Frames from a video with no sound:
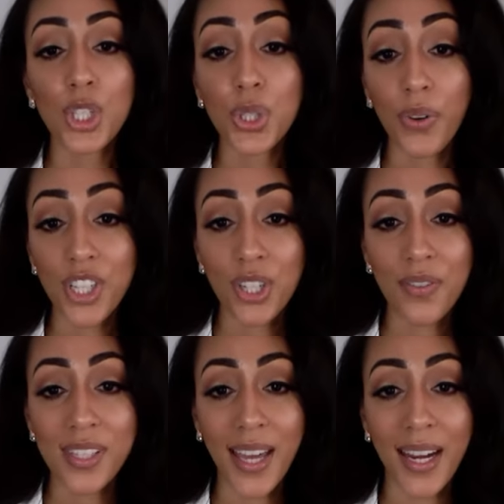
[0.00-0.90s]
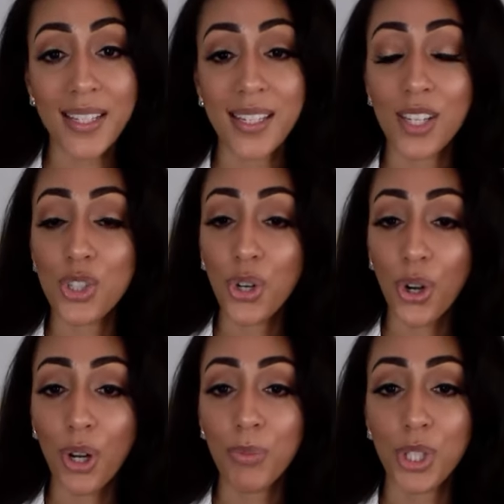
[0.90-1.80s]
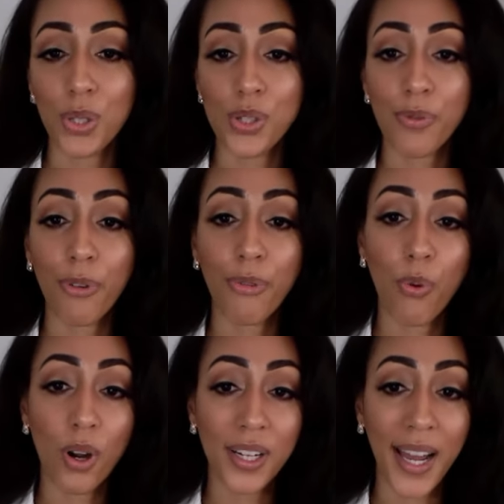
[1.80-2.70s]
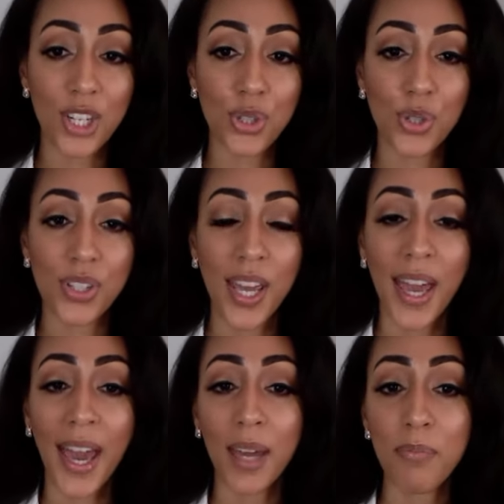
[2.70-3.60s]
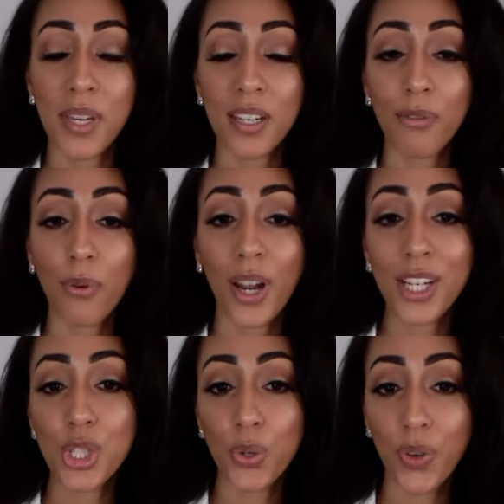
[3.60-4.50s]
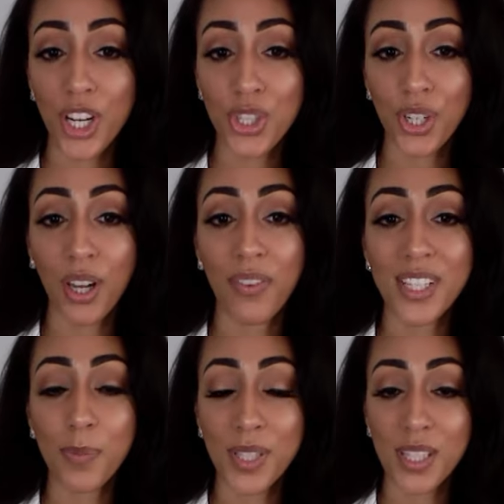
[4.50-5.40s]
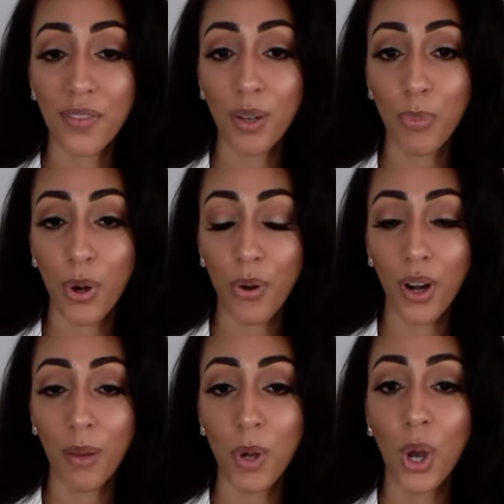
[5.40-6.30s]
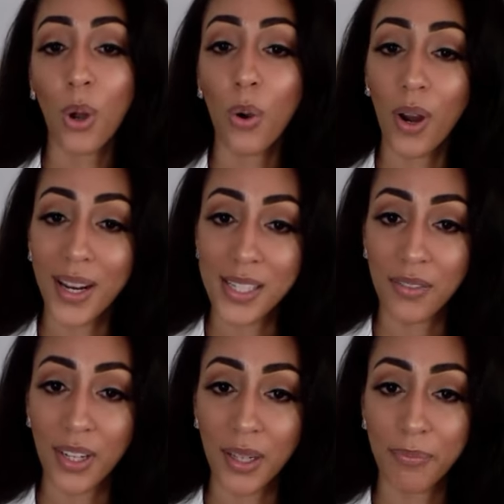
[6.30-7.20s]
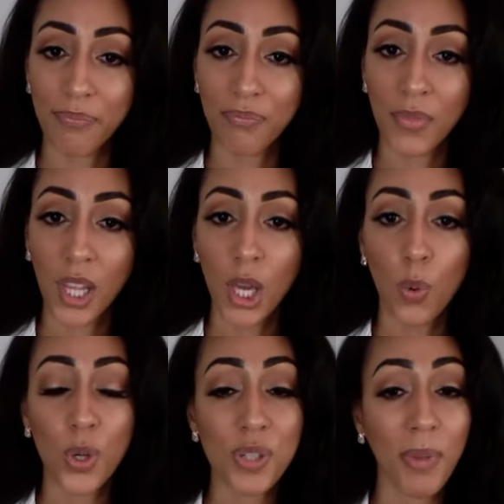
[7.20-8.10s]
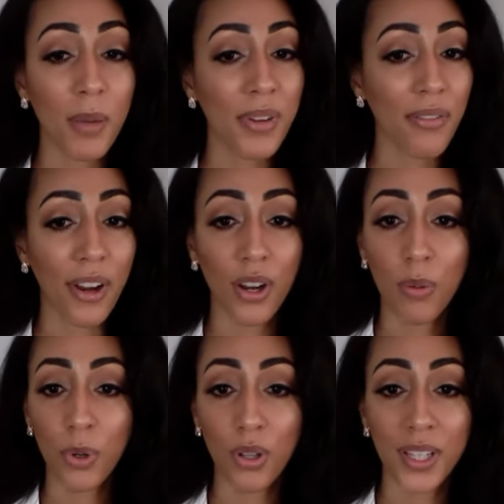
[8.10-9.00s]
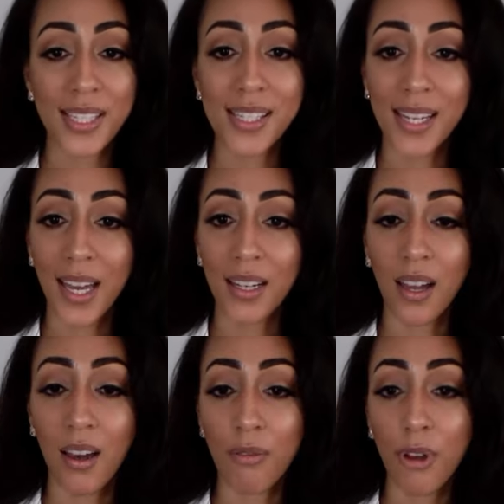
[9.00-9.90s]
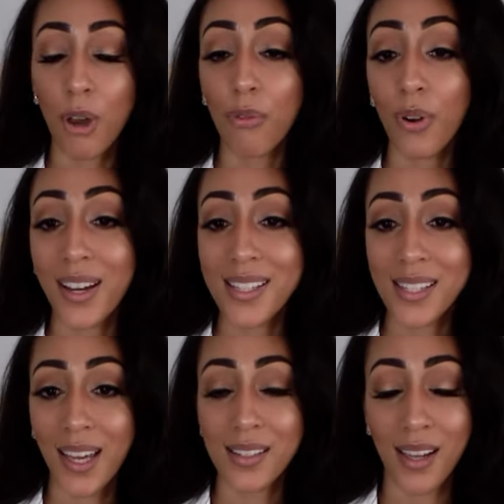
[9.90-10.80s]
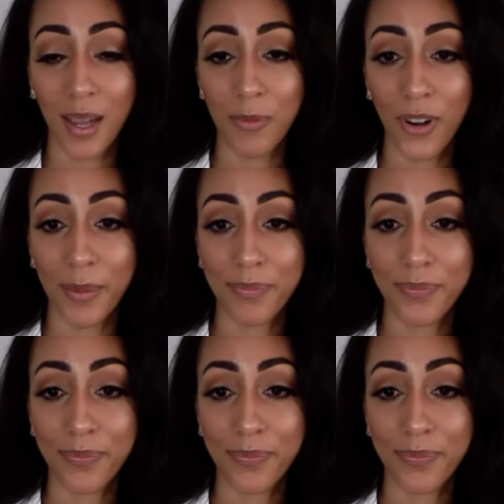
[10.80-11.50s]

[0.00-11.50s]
Duration of status is a term used for foreign nationals admitted for a duration of a specific program or activity, which may be variable instead of for a set time frame.